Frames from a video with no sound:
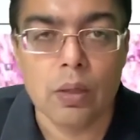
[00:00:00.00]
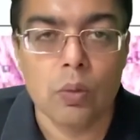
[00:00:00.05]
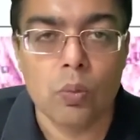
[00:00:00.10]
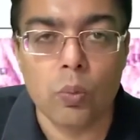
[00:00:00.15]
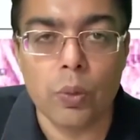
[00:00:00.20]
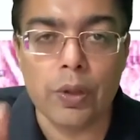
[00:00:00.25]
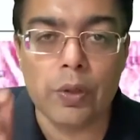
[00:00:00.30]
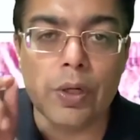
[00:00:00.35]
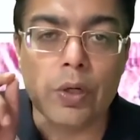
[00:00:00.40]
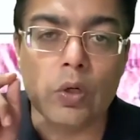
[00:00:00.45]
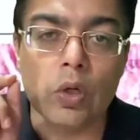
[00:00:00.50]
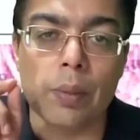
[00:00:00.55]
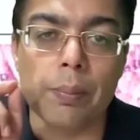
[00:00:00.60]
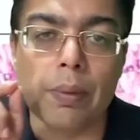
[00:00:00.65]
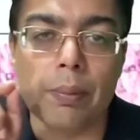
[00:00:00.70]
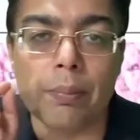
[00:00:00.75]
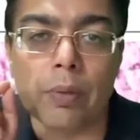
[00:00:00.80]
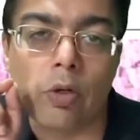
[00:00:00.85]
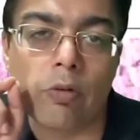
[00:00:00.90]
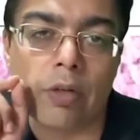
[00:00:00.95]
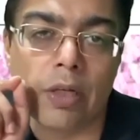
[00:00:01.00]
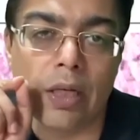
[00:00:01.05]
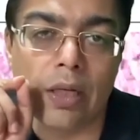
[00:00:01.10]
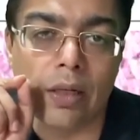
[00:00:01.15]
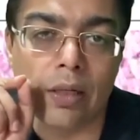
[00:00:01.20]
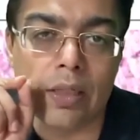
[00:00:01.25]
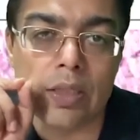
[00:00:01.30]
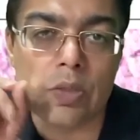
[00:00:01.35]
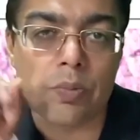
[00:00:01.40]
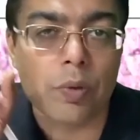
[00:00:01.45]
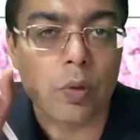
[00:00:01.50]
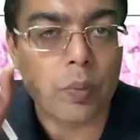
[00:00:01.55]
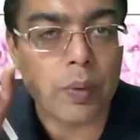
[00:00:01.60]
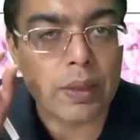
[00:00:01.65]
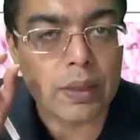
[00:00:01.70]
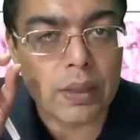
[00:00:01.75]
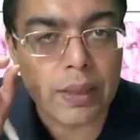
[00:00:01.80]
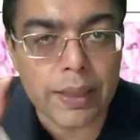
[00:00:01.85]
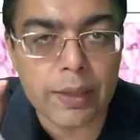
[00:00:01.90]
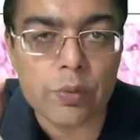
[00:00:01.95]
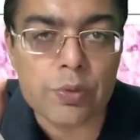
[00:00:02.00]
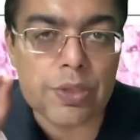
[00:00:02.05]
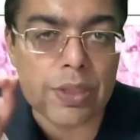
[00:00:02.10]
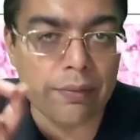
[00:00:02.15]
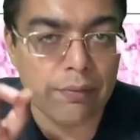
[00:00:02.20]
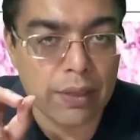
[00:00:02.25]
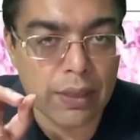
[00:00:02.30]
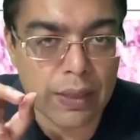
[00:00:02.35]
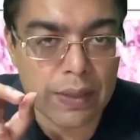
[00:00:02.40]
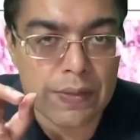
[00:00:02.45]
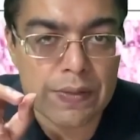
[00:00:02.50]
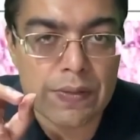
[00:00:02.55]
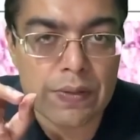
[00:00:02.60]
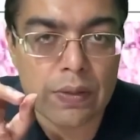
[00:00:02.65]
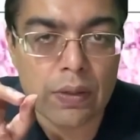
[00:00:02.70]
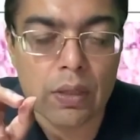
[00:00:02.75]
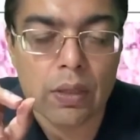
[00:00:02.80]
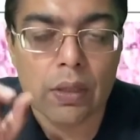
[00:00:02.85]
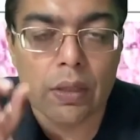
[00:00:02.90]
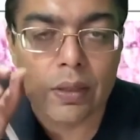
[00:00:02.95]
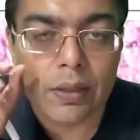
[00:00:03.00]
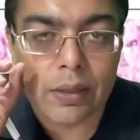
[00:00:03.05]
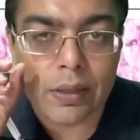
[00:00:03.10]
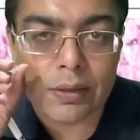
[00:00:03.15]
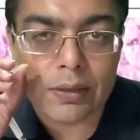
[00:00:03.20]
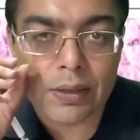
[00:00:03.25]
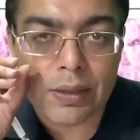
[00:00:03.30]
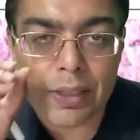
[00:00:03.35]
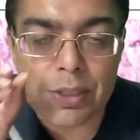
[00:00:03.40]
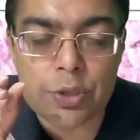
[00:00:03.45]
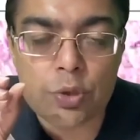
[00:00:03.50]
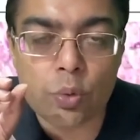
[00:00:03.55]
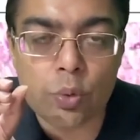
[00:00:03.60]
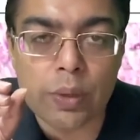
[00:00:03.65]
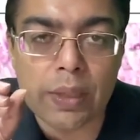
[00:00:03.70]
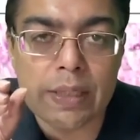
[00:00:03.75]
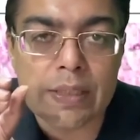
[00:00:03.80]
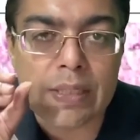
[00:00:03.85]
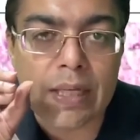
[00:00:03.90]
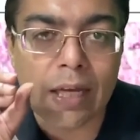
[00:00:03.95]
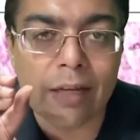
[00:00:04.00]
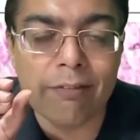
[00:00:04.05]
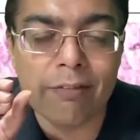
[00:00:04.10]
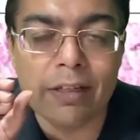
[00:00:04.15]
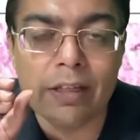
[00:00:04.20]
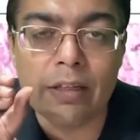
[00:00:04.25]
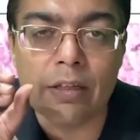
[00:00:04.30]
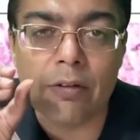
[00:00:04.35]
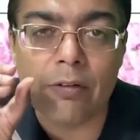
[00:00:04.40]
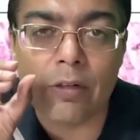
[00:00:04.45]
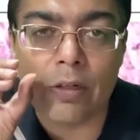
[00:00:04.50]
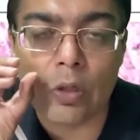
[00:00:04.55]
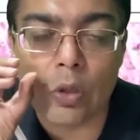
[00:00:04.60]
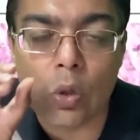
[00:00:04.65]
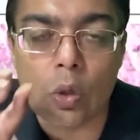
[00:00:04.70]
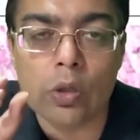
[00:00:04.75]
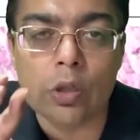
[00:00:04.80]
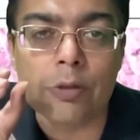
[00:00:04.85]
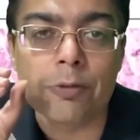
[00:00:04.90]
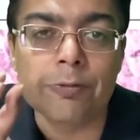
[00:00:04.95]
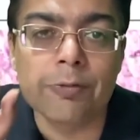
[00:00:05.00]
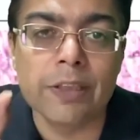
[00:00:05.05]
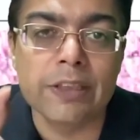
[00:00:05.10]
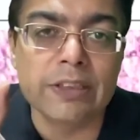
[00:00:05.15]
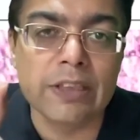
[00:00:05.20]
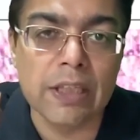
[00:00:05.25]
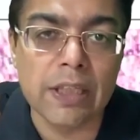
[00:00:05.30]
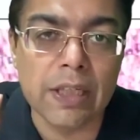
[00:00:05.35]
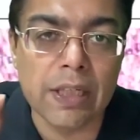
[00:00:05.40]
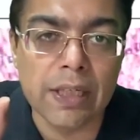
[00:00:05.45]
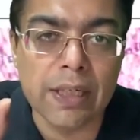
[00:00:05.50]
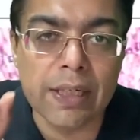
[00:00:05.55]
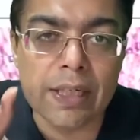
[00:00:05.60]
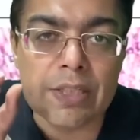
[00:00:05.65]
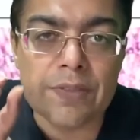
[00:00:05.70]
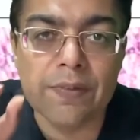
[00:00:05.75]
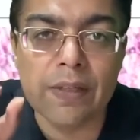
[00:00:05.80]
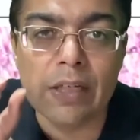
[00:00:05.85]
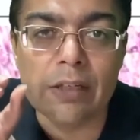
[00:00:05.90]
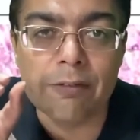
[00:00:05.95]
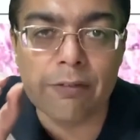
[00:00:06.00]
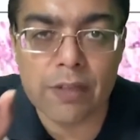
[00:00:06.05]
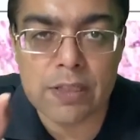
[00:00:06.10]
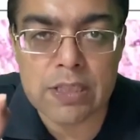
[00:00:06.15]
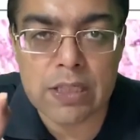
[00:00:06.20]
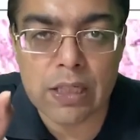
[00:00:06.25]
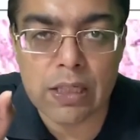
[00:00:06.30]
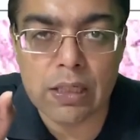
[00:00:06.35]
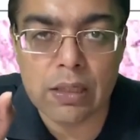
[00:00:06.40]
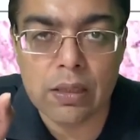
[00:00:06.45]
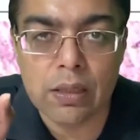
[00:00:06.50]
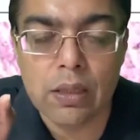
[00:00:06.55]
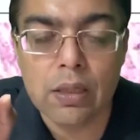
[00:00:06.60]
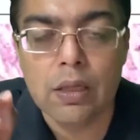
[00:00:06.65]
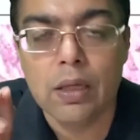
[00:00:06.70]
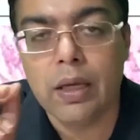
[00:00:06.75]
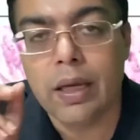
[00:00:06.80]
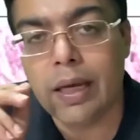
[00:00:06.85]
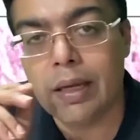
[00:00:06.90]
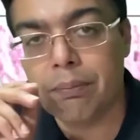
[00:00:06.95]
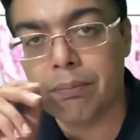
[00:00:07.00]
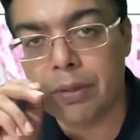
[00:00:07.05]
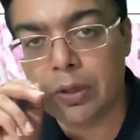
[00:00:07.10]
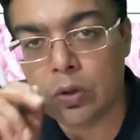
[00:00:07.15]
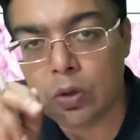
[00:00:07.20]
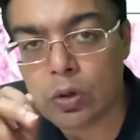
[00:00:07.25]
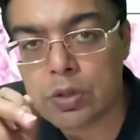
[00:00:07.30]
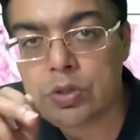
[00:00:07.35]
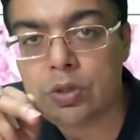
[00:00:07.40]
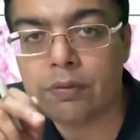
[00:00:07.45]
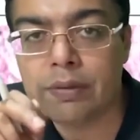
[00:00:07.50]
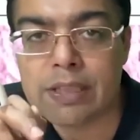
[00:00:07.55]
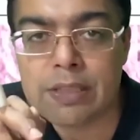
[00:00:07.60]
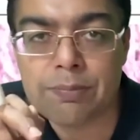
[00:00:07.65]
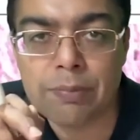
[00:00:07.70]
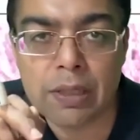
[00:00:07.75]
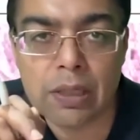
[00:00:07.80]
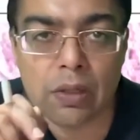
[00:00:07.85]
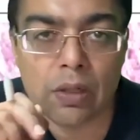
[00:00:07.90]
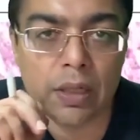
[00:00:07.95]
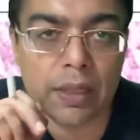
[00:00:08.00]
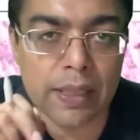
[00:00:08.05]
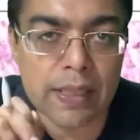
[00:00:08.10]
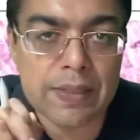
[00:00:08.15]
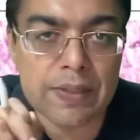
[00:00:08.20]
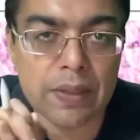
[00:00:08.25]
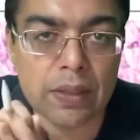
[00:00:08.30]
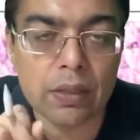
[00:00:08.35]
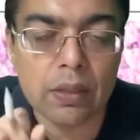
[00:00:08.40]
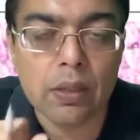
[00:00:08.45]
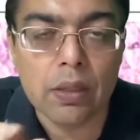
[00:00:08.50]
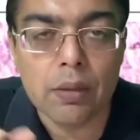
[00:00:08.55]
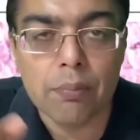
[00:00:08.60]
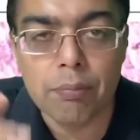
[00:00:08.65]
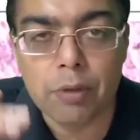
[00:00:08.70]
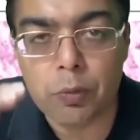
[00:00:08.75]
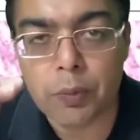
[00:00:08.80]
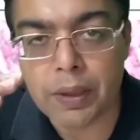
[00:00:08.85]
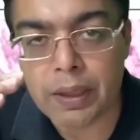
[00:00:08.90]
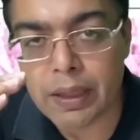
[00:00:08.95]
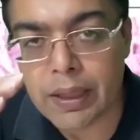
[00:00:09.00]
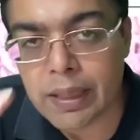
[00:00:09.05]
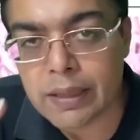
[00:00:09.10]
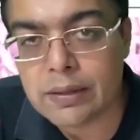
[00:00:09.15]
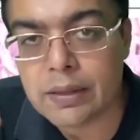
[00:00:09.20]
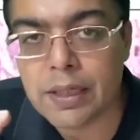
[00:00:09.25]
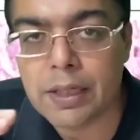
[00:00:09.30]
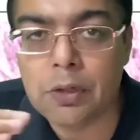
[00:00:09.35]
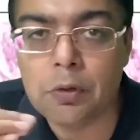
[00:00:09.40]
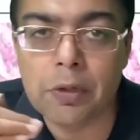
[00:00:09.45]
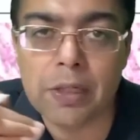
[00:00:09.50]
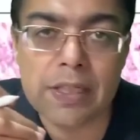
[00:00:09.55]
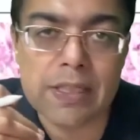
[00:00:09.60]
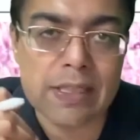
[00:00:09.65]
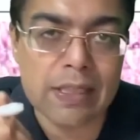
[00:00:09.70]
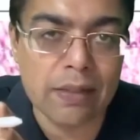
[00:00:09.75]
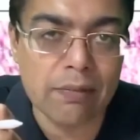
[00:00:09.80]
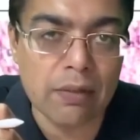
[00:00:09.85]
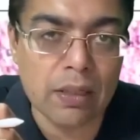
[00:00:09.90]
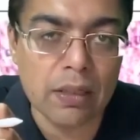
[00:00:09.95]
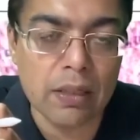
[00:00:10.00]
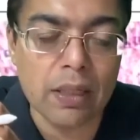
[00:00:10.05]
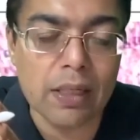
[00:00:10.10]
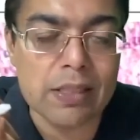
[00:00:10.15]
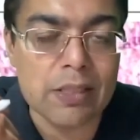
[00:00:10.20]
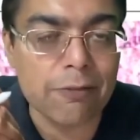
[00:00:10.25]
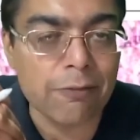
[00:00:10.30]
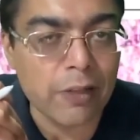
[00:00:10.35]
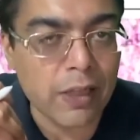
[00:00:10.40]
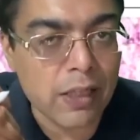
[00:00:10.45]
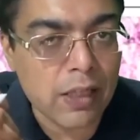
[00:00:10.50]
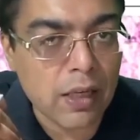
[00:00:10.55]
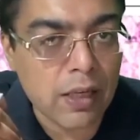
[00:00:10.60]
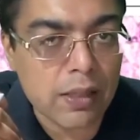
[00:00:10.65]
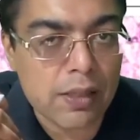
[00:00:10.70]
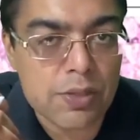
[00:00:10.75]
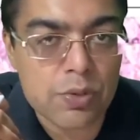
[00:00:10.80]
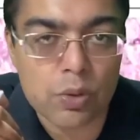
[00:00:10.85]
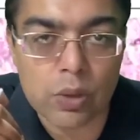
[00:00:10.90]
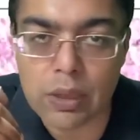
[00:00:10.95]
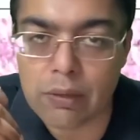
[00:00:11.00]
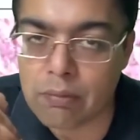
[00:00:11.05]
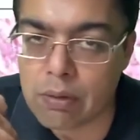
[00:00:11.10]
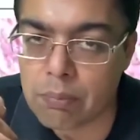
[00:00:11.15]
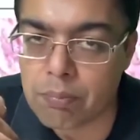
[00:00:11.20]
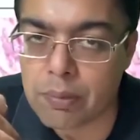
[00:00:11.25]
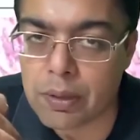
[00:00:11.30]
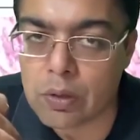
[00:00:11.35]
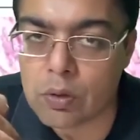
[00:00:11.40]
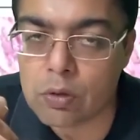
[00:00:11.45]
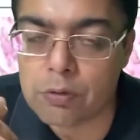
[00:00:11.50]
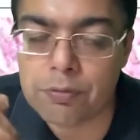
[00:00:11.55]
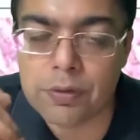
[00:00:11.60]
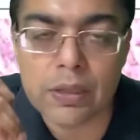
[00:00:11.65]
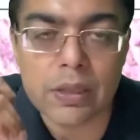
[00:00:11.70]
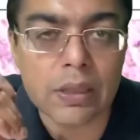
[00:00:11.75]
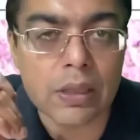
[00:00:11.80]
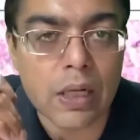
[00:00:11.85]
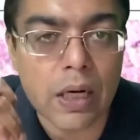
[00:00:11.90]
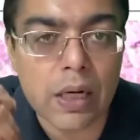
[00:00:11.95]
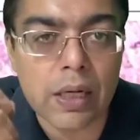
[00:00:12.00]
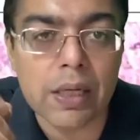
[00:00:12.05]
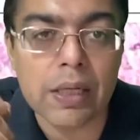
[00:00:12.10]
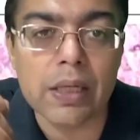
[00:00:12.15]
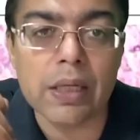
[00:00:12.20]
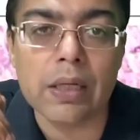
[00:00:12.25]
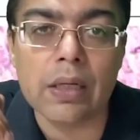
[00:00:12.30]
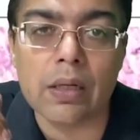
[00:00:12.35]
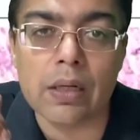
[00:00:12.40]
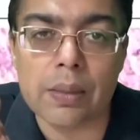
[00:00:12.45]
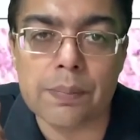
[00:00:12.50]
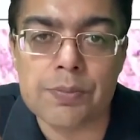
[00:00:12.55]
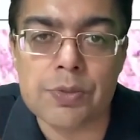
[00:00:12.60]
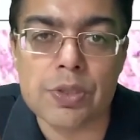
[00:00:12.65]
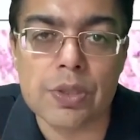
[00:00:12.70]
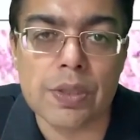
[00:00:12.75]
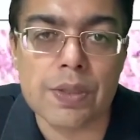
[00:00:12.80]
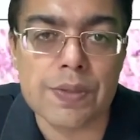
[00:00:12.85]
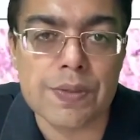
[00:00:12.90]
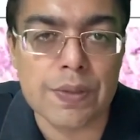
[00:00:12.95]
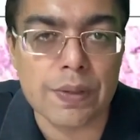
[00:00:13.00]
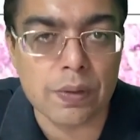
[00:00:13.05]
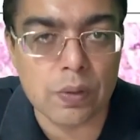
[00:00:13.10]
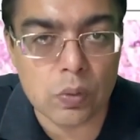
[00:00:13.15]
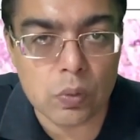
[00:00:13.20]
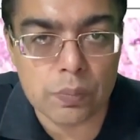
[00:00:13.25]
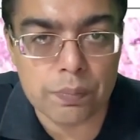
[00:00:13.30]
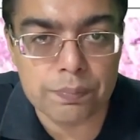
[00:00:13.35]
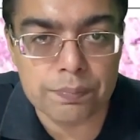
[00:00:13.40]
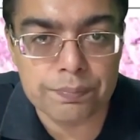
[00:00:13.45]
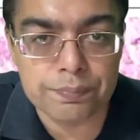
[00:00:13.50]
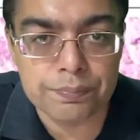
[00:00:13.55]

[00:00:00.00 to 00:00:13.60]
What you need to remember over here is between 3 to 7 days, the tissue is having lot of fragility. It is very fragile. And because of this particular reason, between day 3 to day 7, there is a very high risk of development of a cardiac rupture syndrome.